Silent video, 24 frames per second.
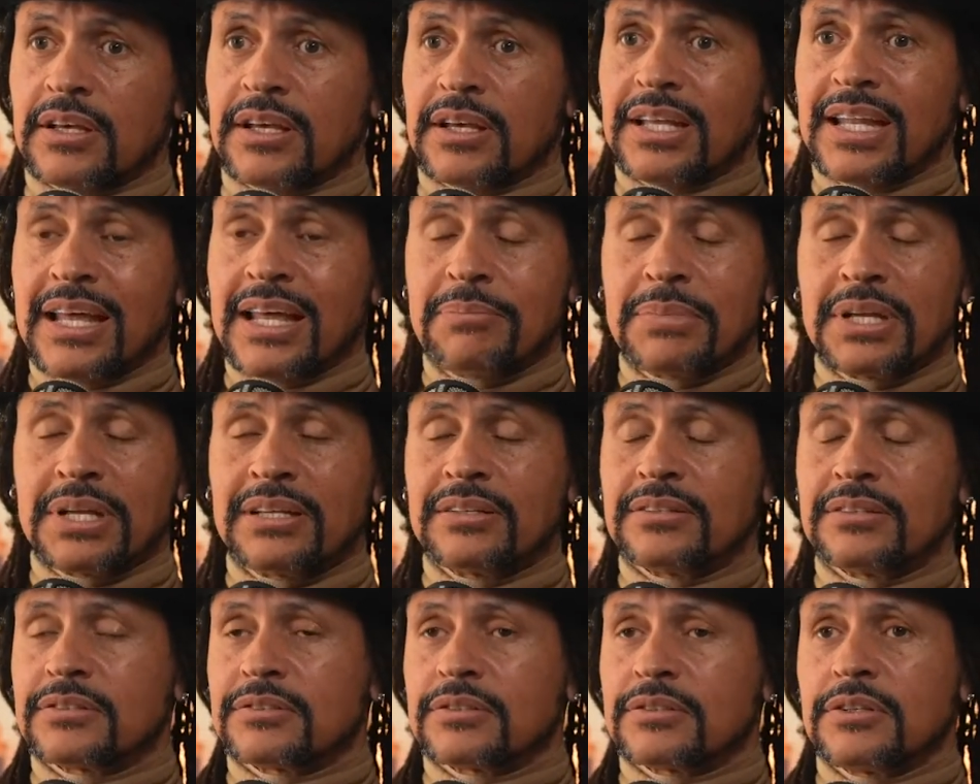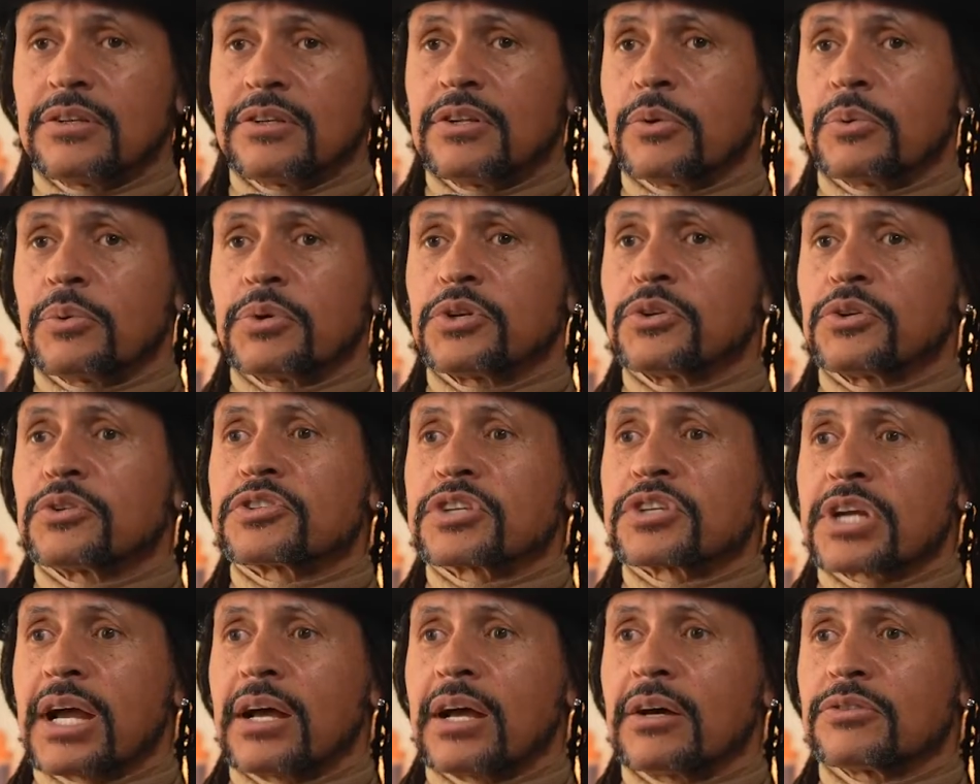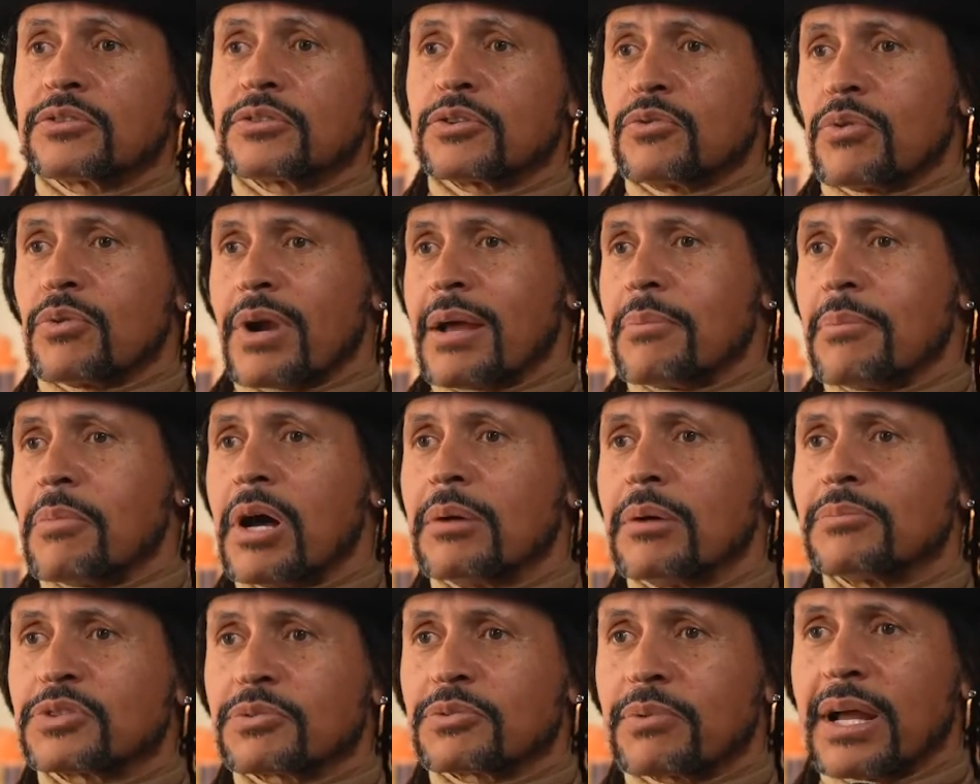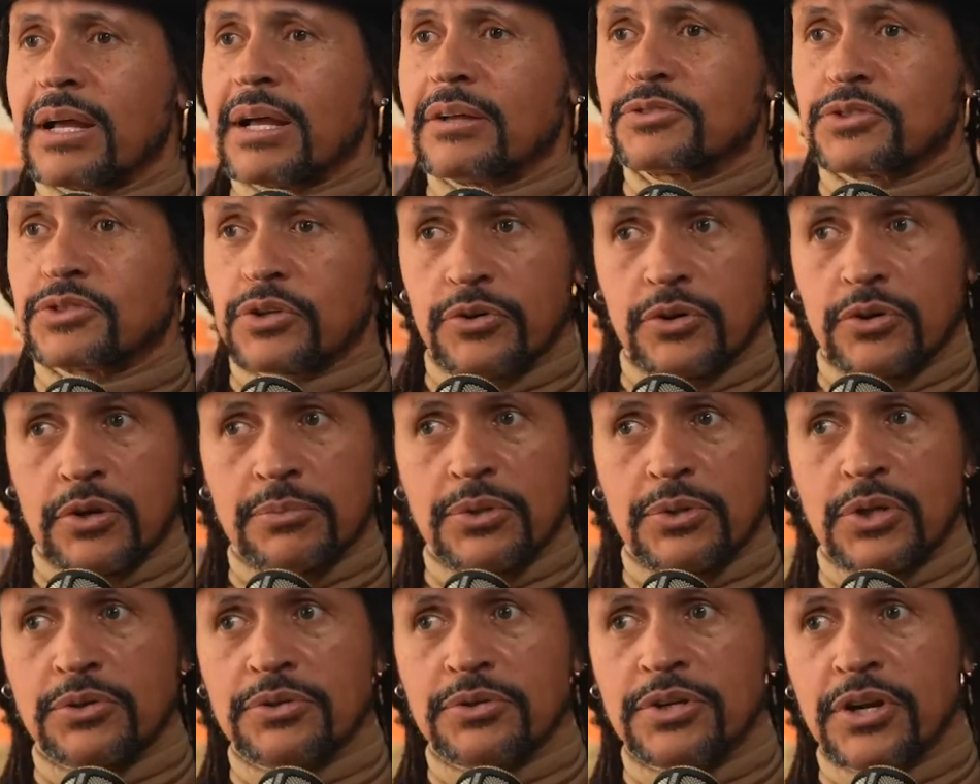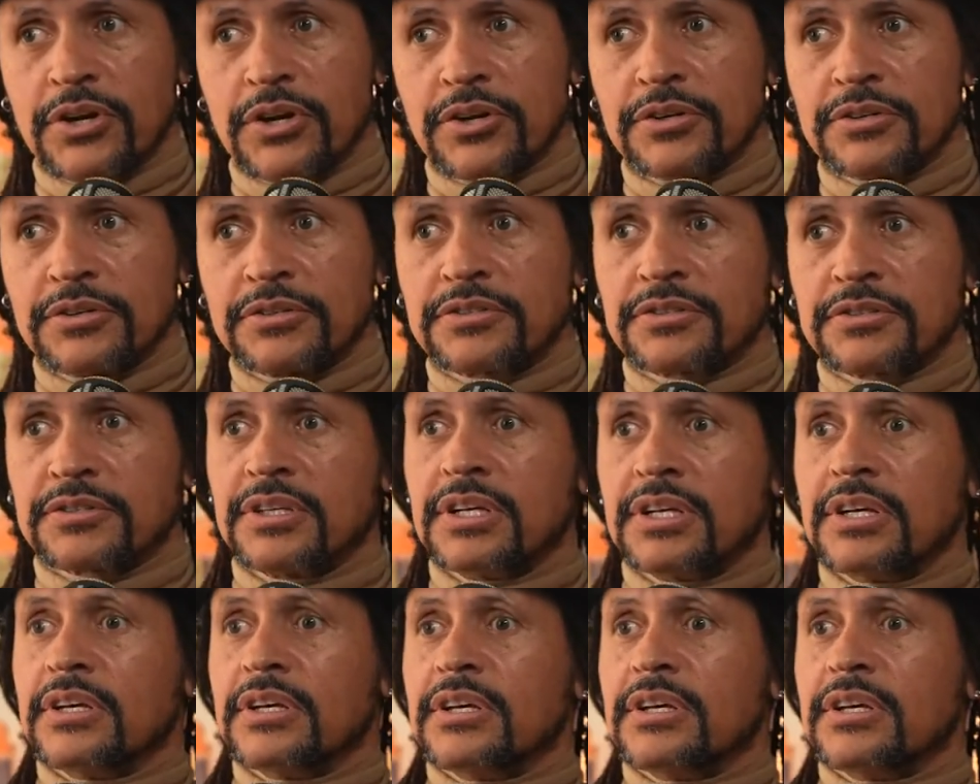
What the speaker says: And that means, when you're a child, grandmom's around, so you're uploading hers.